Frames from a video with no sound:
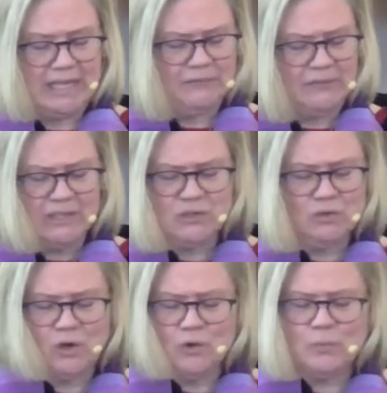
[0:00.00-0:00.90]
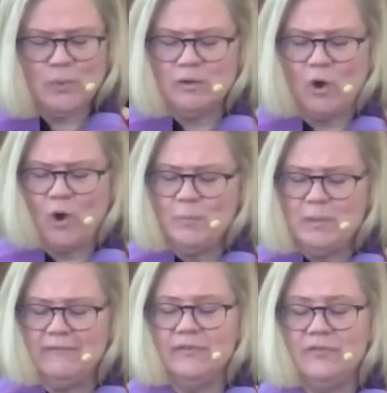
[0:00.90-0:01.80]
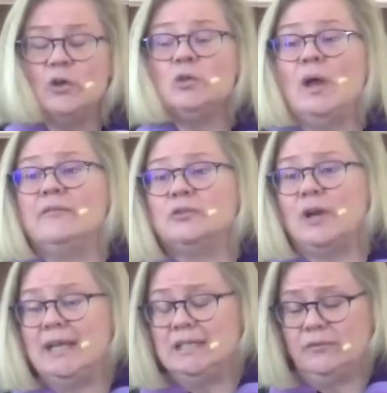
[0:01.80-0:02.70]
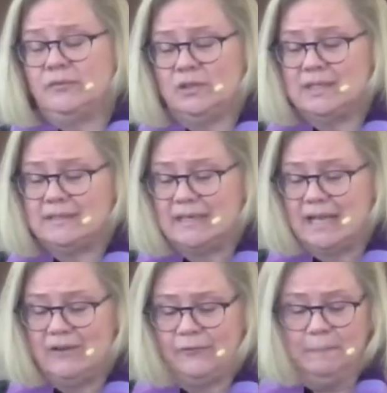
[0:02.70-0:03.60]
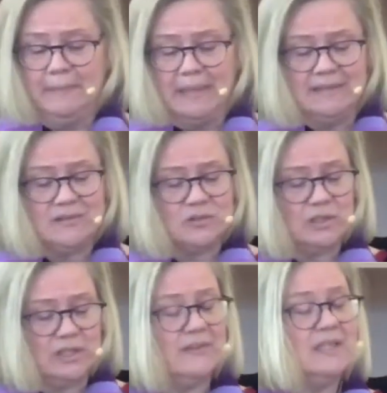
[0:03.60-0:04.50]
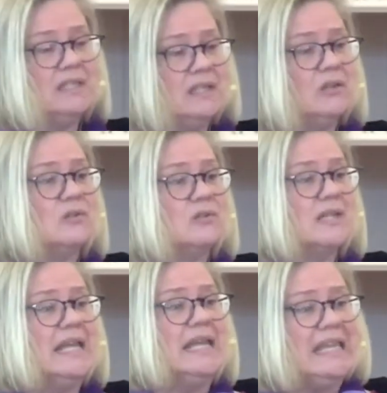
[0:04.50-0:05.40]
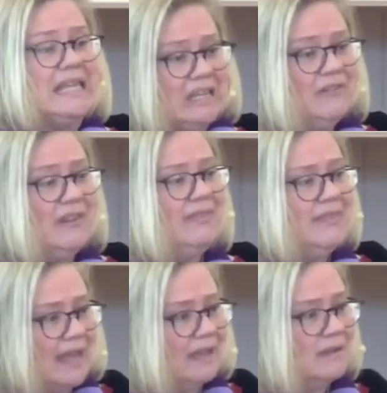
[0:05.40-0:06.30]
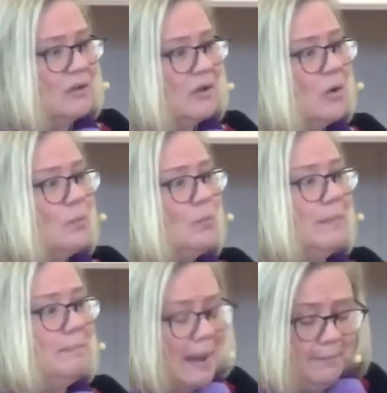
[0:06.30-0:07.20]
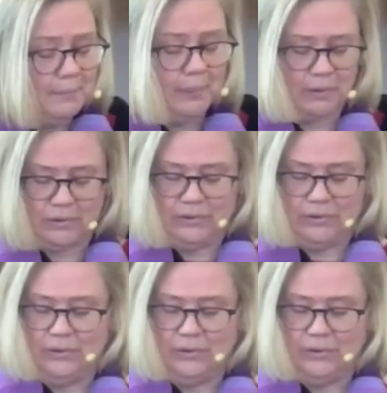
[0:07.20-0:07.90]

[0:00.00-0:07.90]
if things don't go the way you hope, even though you have trained for this day for months or even years, even then, remember,